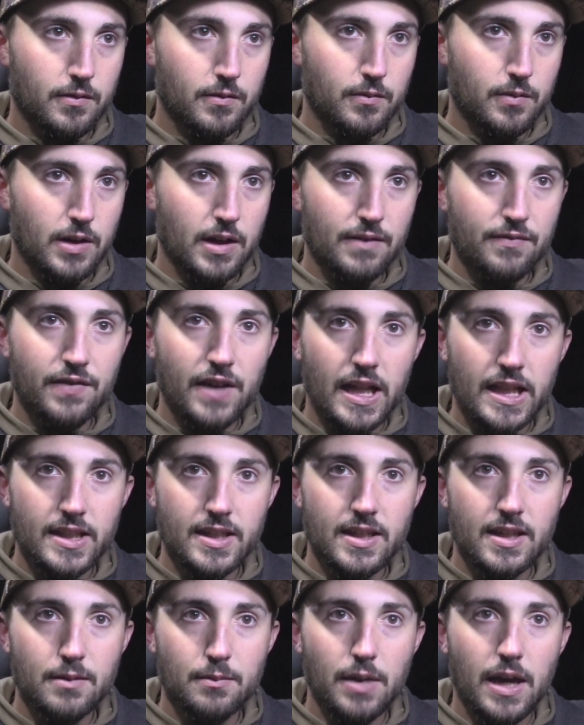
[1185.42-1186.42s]
when I
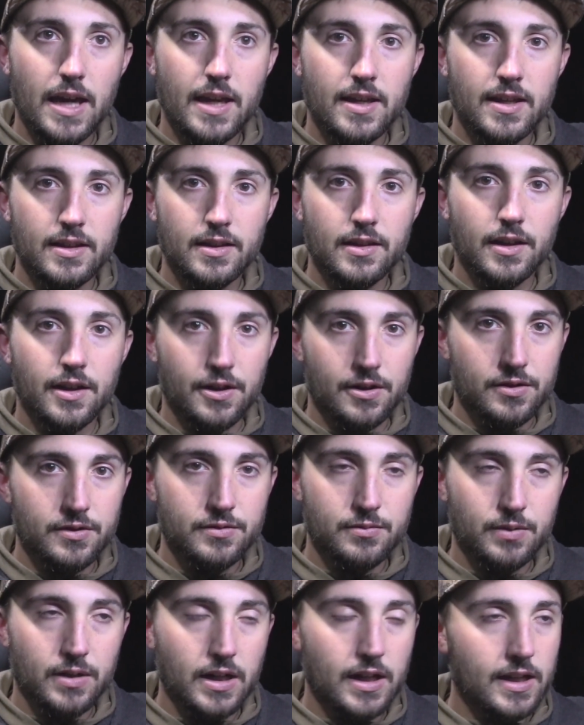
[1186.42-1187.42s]
finally get back in there
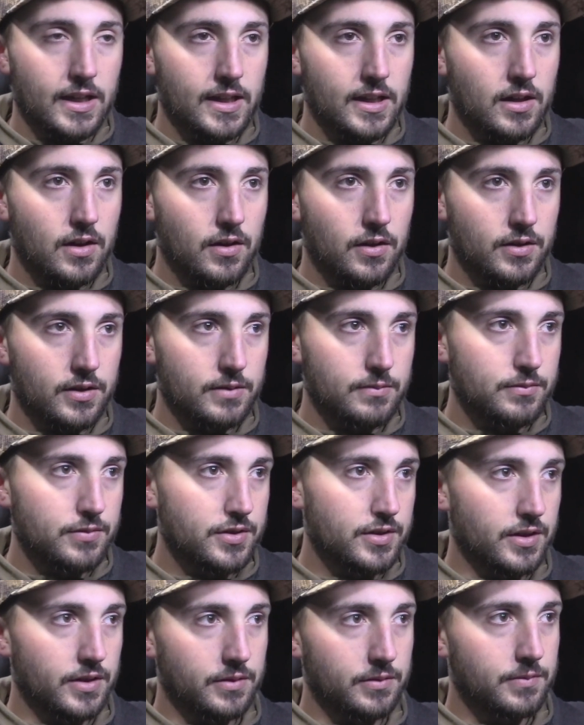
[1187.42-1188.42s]
is when I get on him.
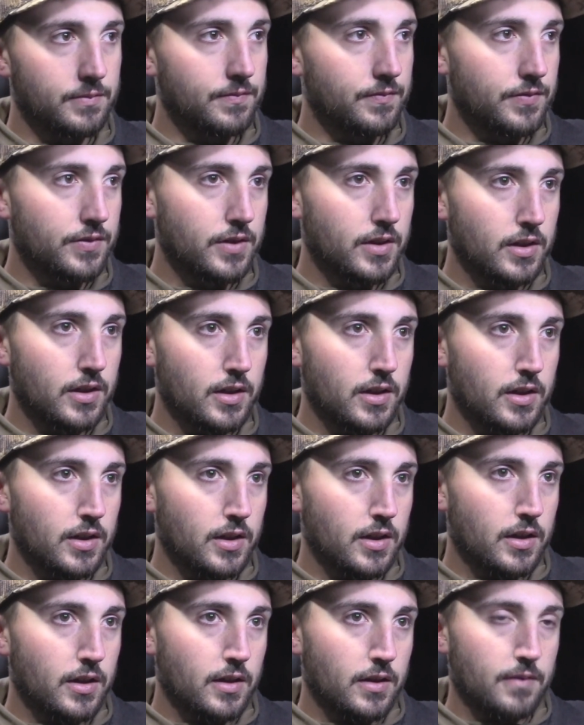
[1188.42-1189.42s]

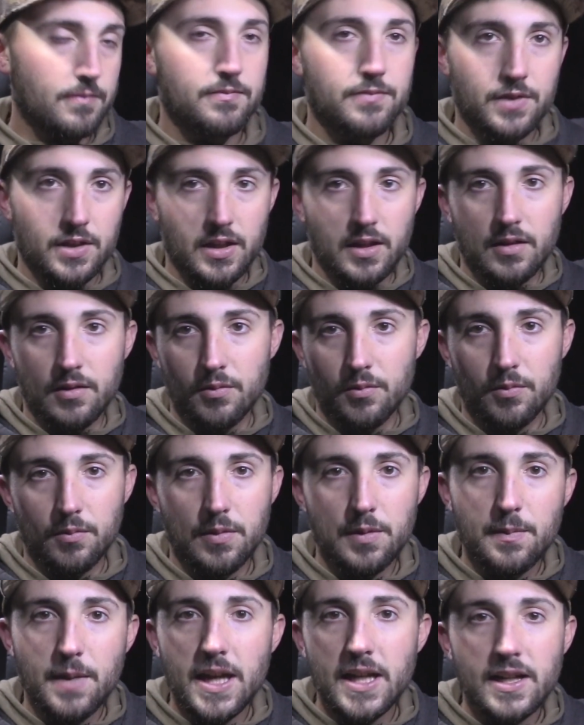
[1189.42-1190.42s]
So
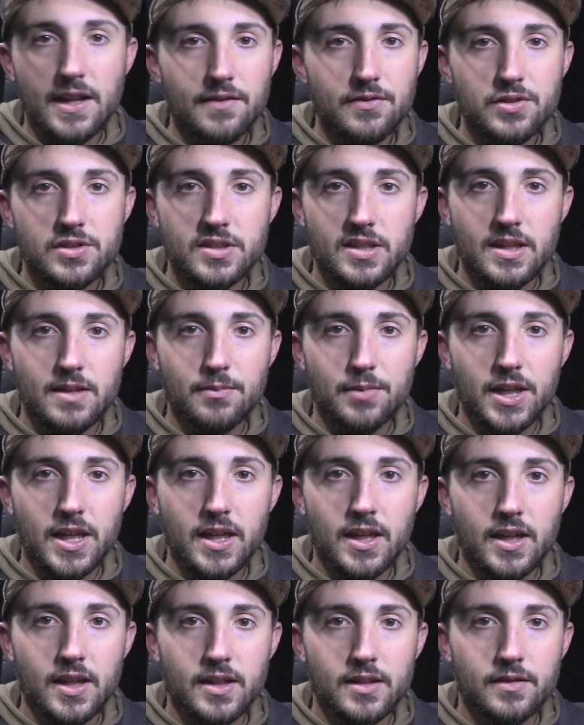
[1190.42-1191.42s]
we may never see him
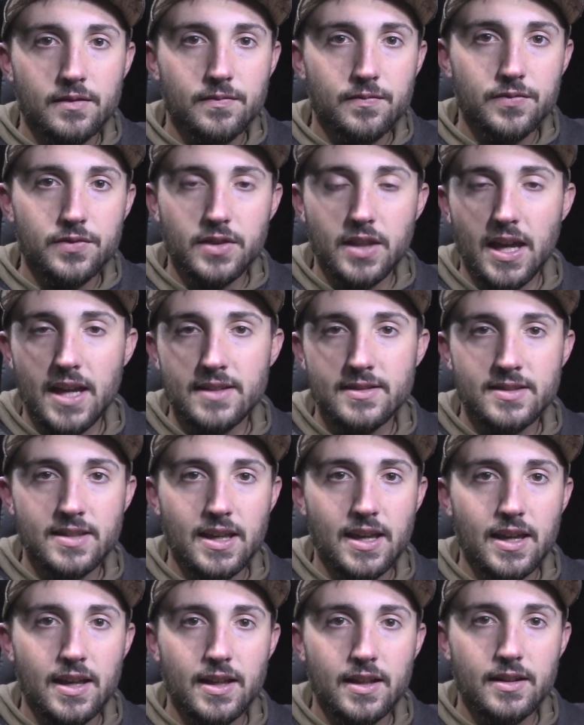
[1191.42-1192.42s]
again. That
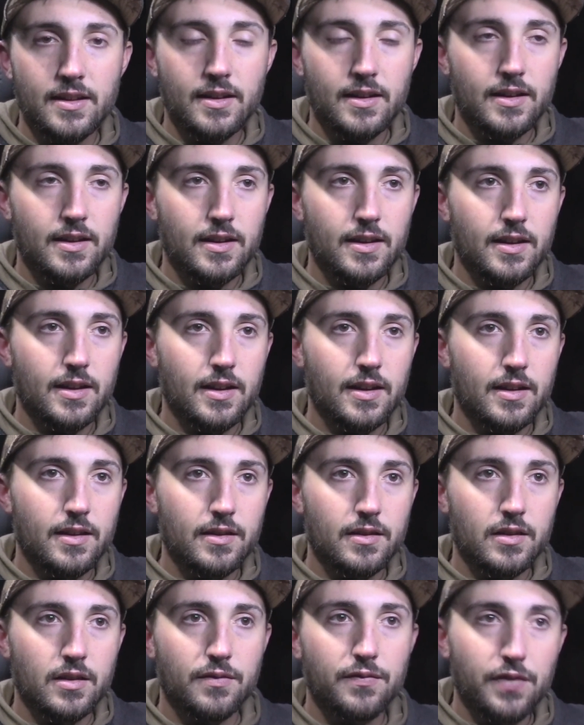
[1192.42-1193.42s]
said,
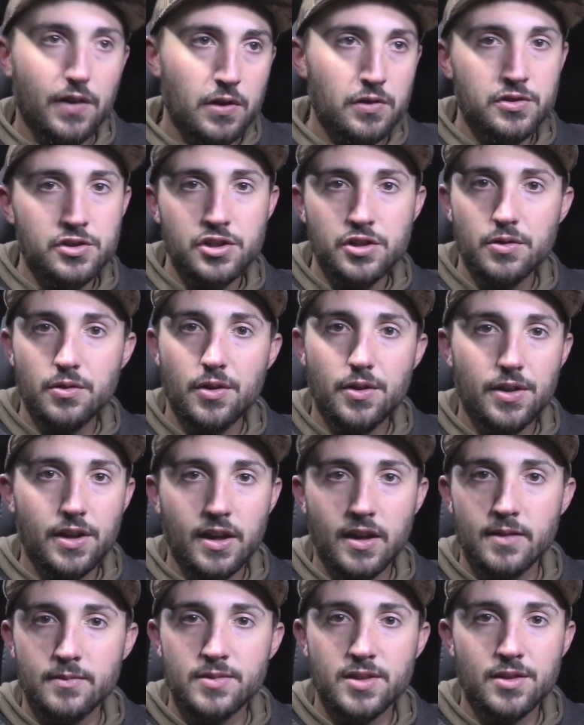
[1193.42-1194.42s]
the first shooter that
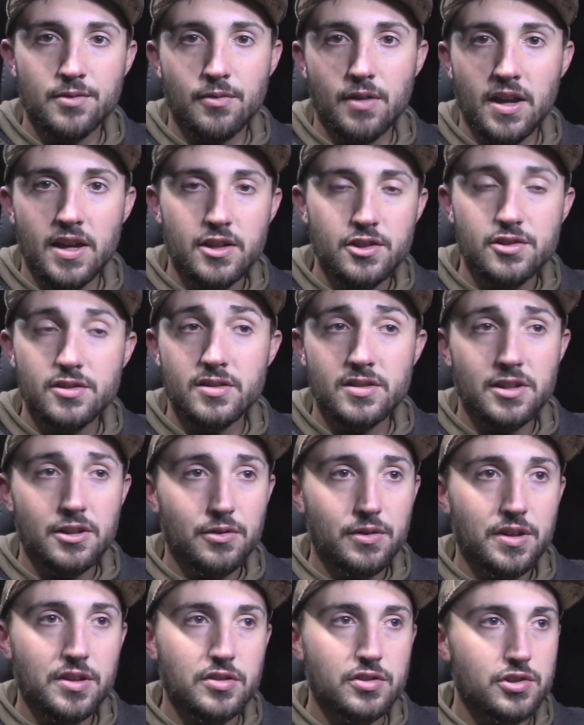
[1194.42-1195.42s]
comes in range is still
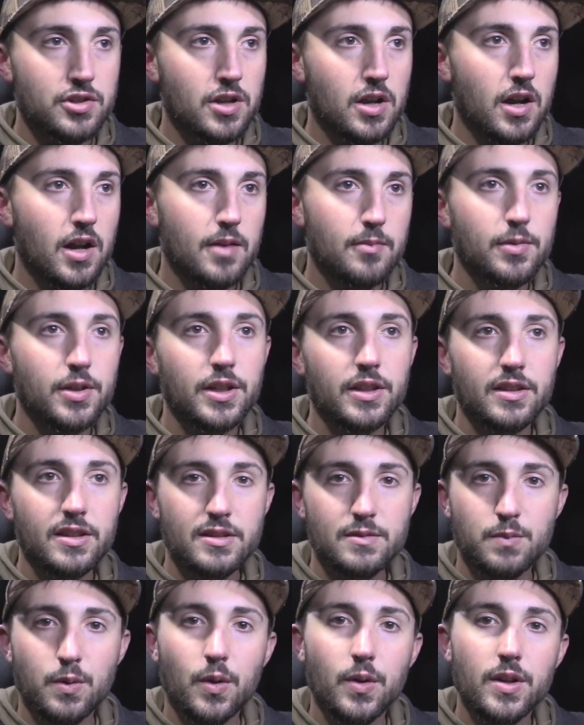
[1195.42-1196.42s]
getting shot, but at
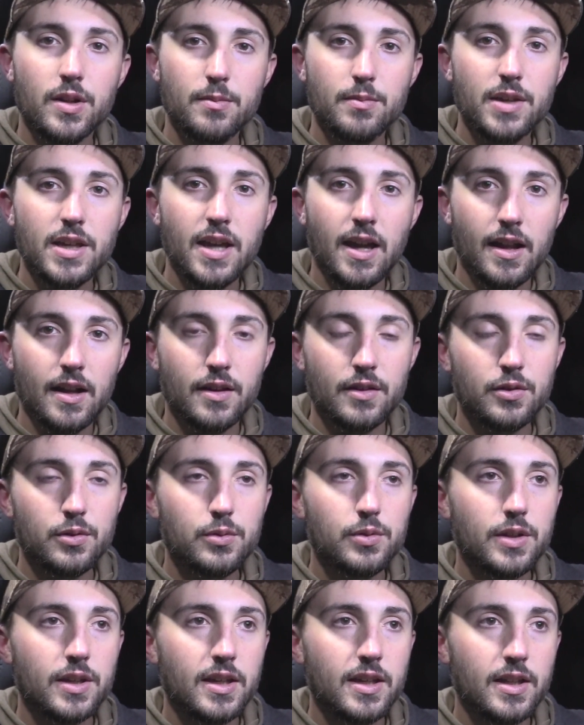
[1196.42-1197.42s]
this point it'd be kind of
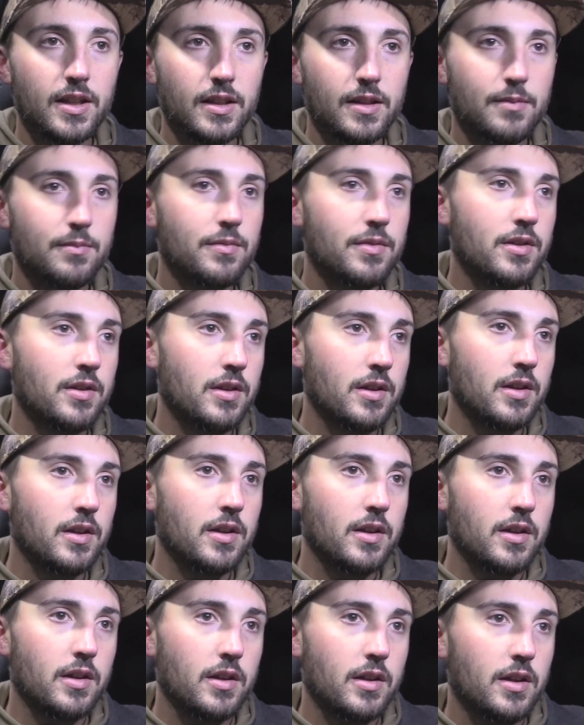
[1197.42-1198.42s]
cool to kill
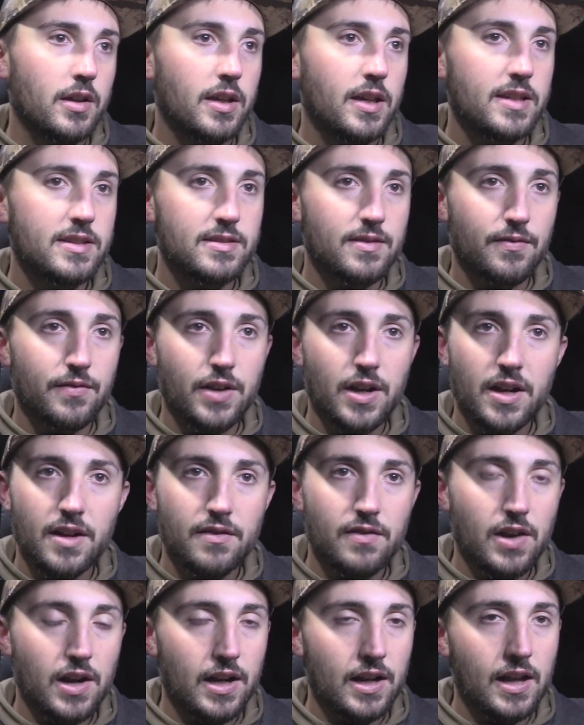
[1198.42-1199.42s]
him. He's a very,
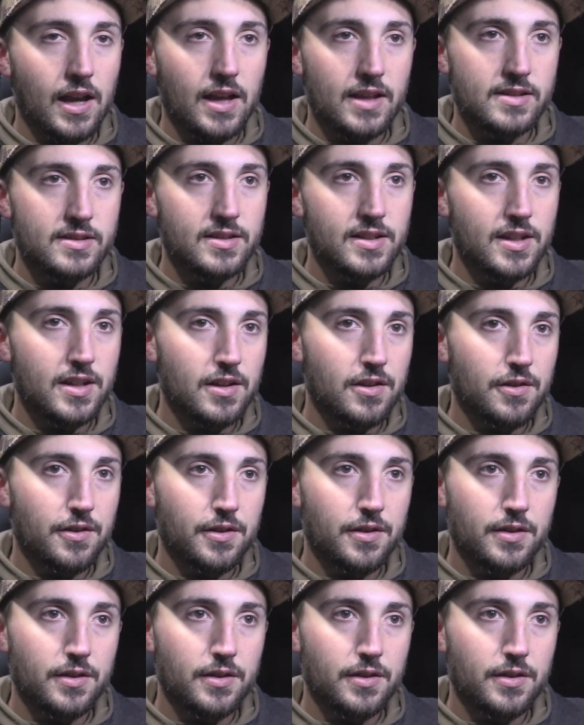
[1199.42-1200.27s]
very nice deer,